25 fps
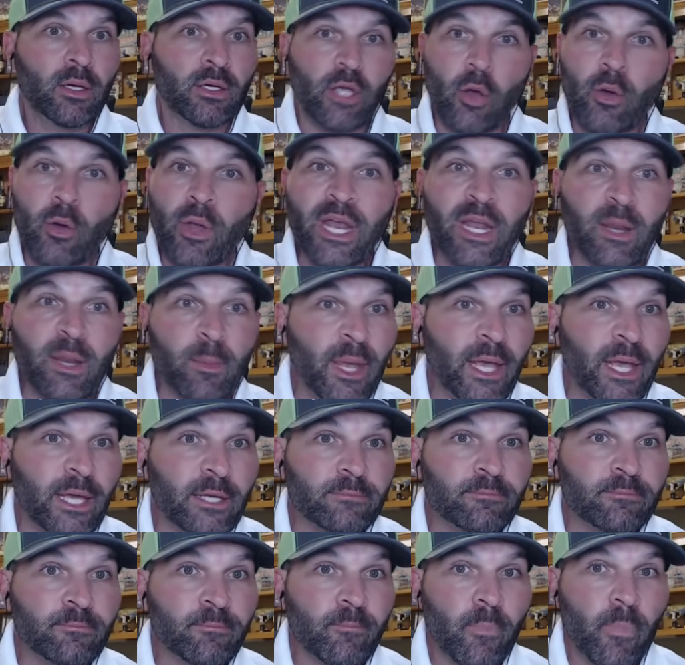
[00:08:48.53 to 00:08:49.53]
go get it,
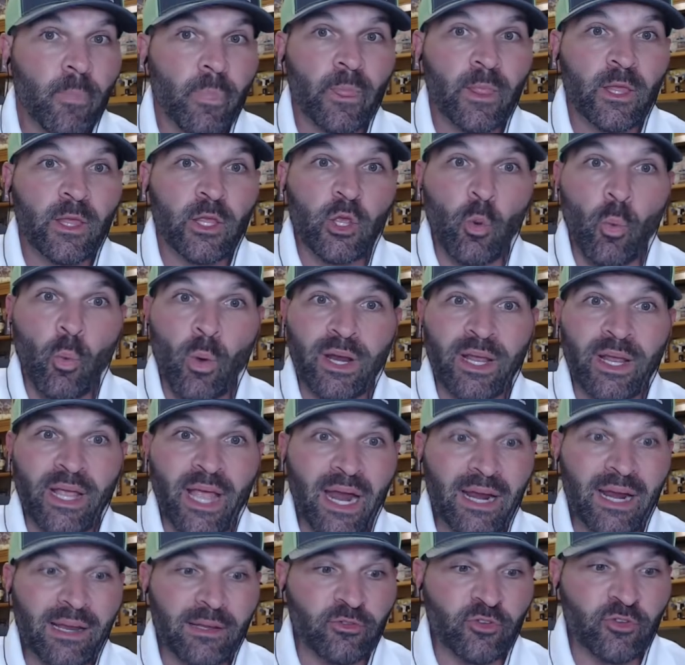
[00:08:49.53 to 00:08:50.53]
man. You went and
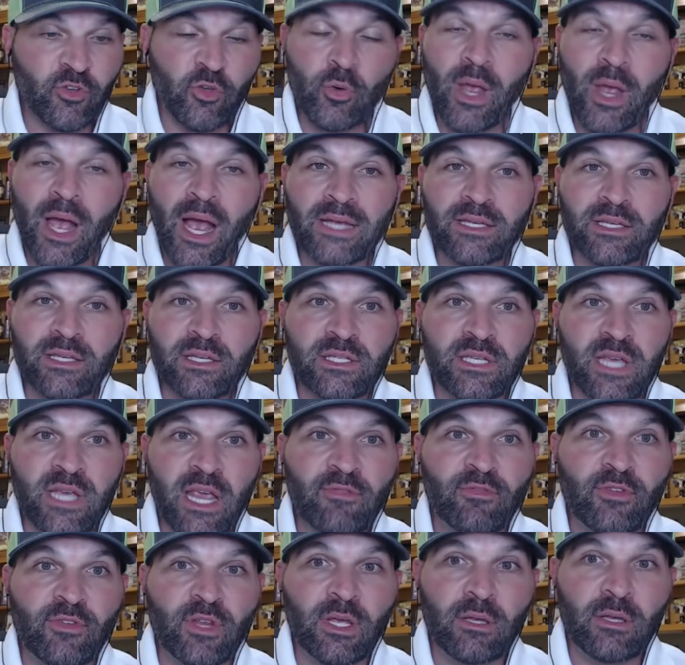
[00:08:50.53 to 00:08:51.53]
got 2 guys at
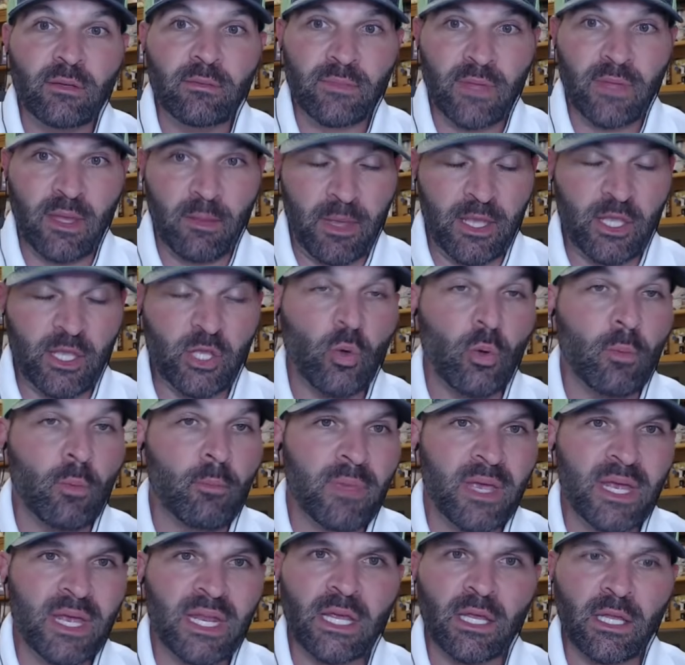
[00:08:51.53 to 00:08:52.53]
safety that make you
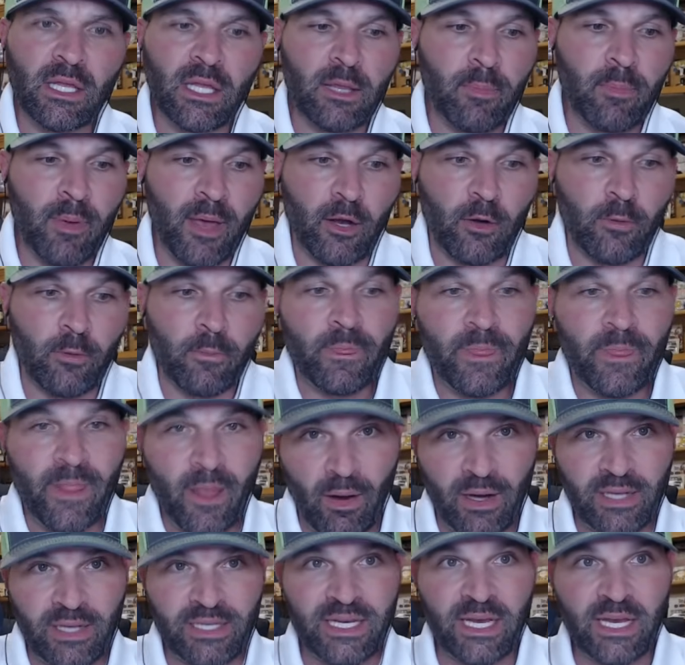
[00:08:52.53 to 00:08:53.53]
immediately better.
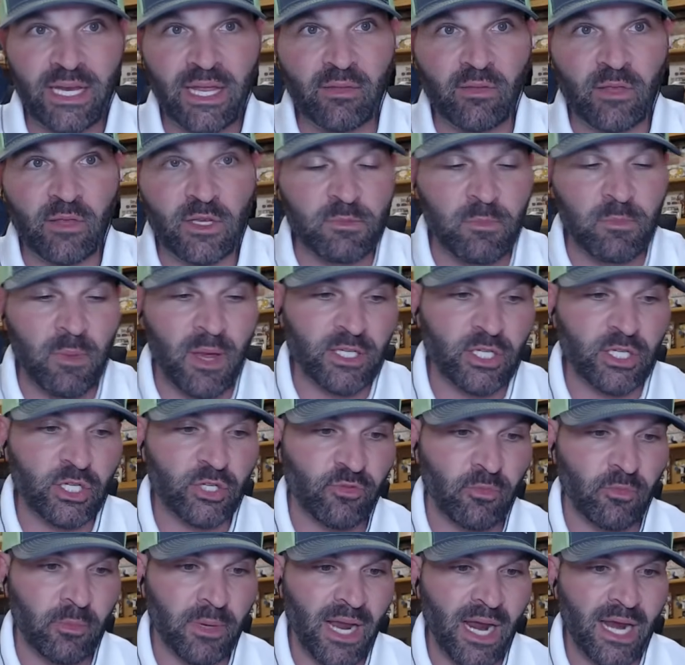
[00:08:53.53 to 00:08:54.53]
Now, I did get this
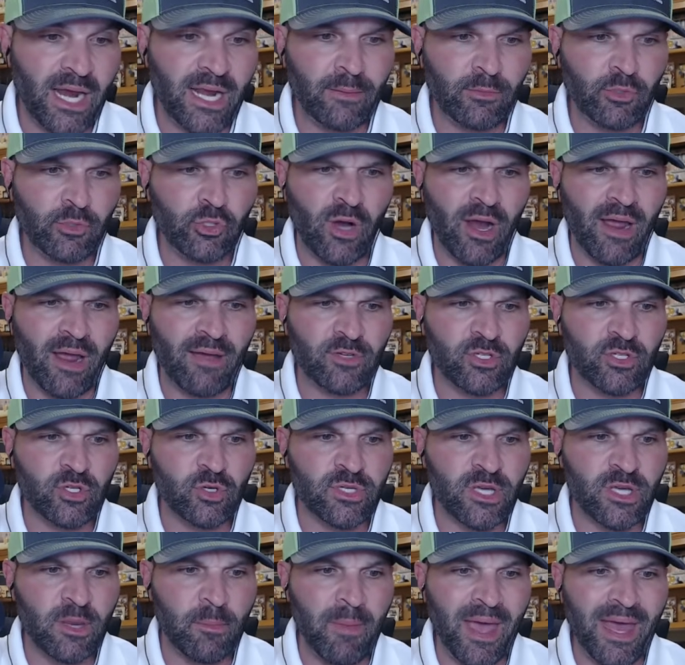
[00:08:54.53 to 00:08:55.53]
message from a guy named Travis who
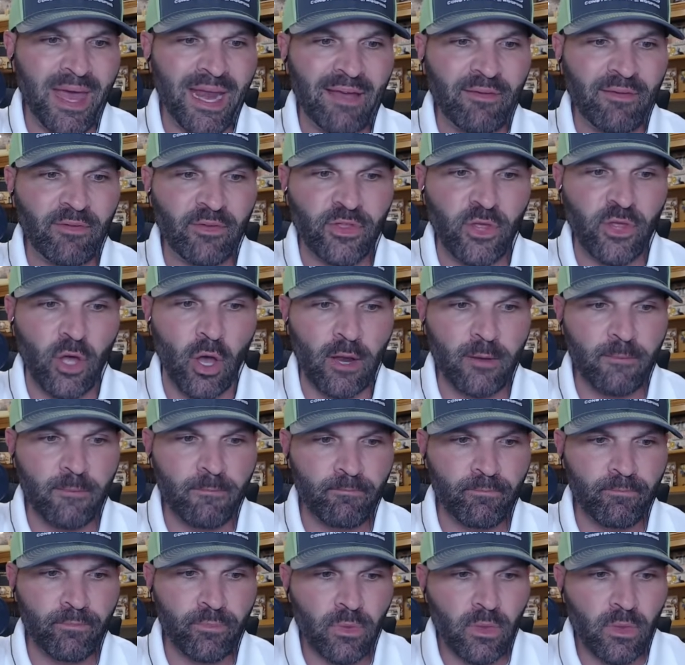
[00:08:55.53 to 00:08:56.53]
said, Matt, I have a thought.
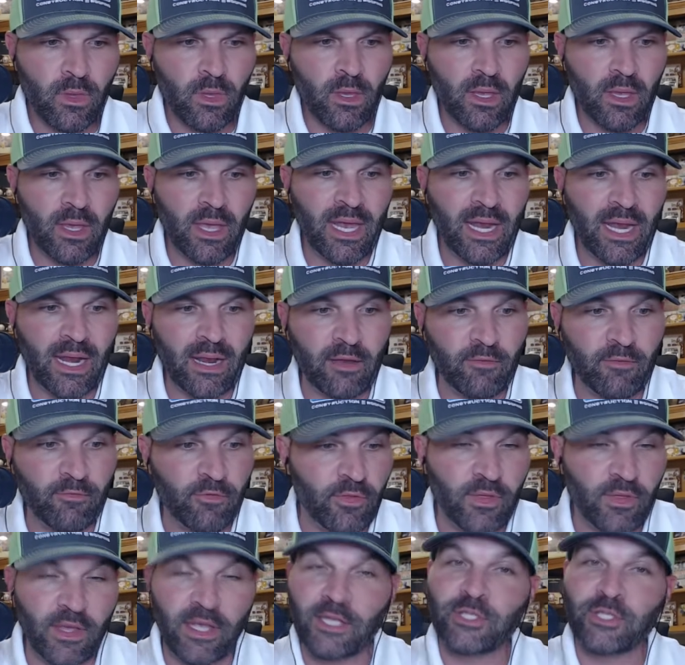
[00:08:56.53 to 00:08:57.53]
And if
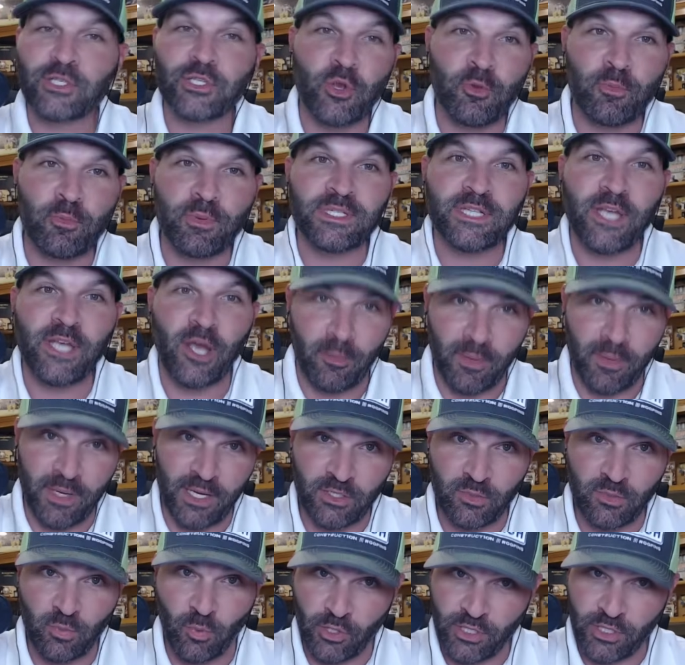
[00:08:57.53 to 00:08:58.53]
you think it's stupid, tell me.
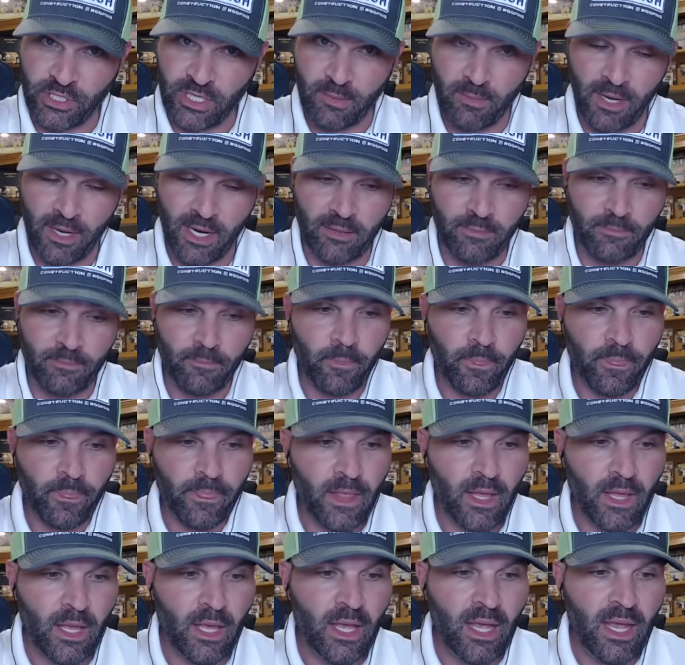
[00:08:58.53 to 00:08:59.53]
His words, not mine.
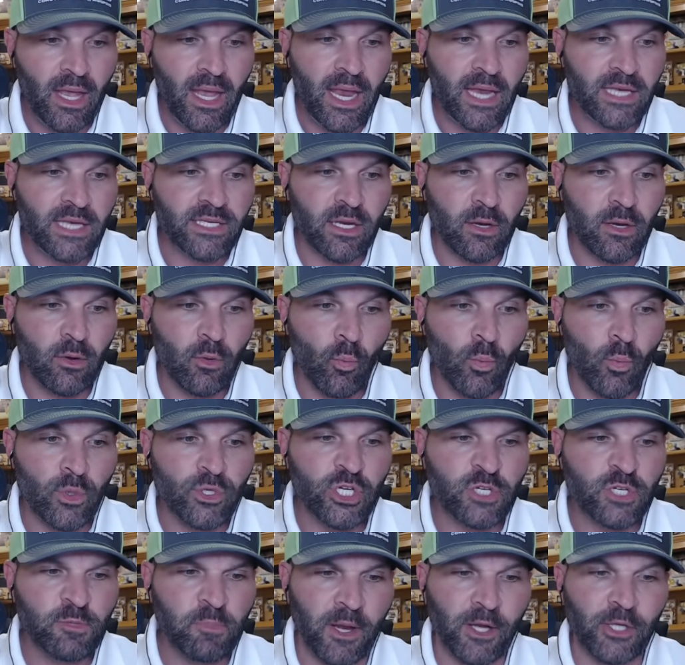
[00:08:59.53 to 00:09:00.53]
He said, we
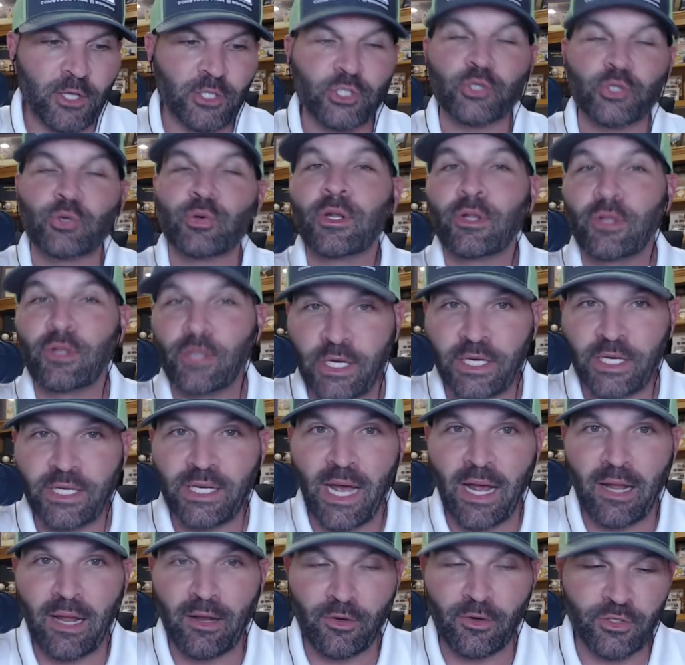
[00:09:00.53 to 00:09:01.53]
just spent $1 trillion
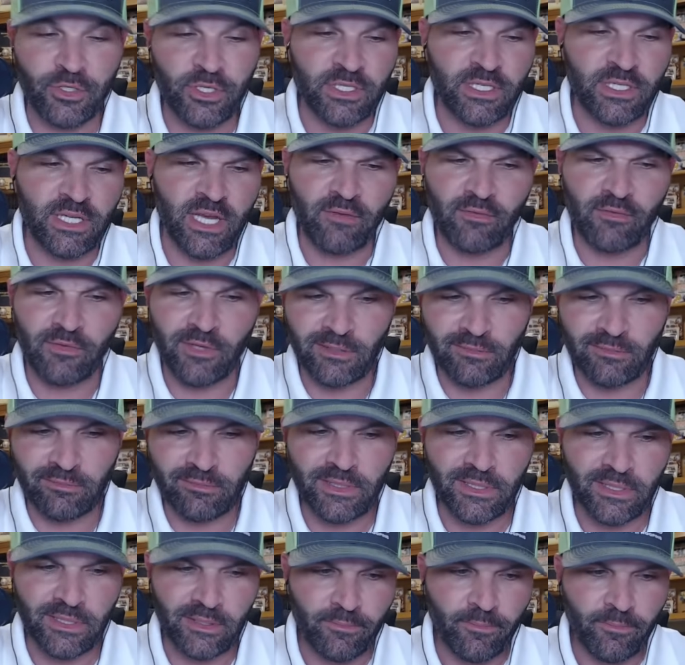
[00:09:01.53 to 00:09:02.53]
at safety
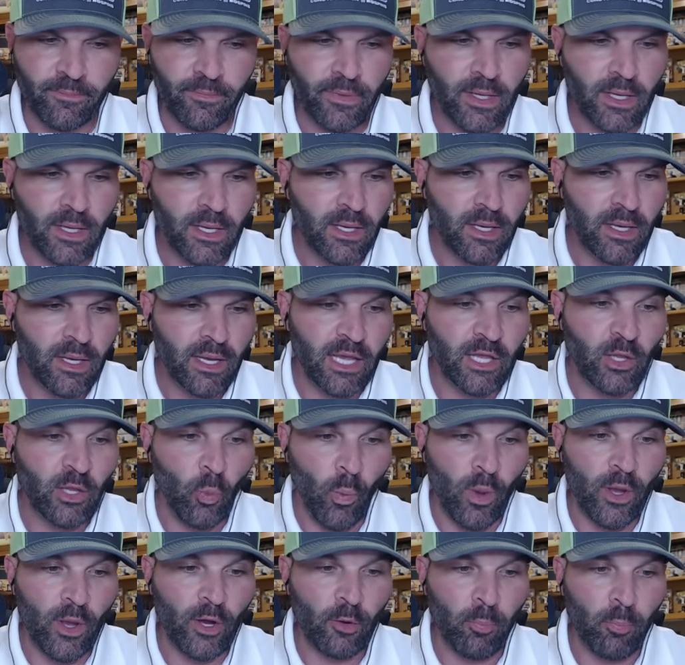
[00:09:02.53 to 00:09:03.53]
in the
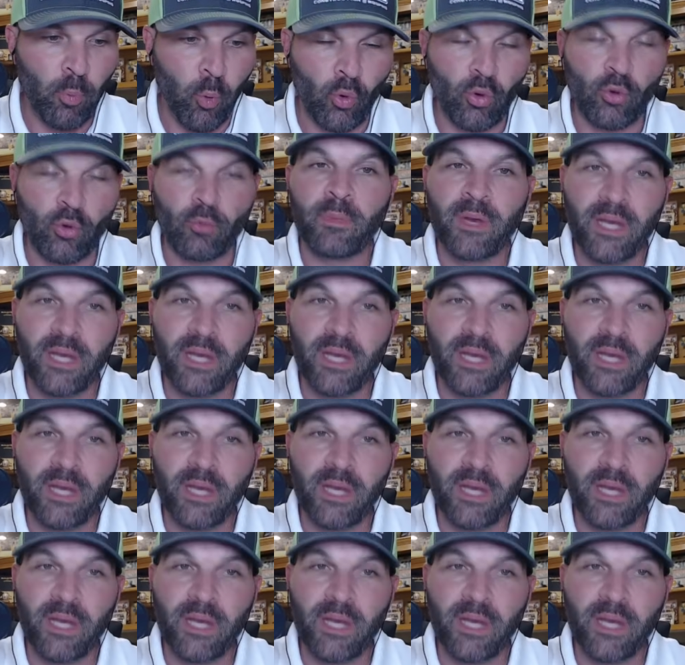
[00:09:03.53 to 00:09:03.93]
winter portal,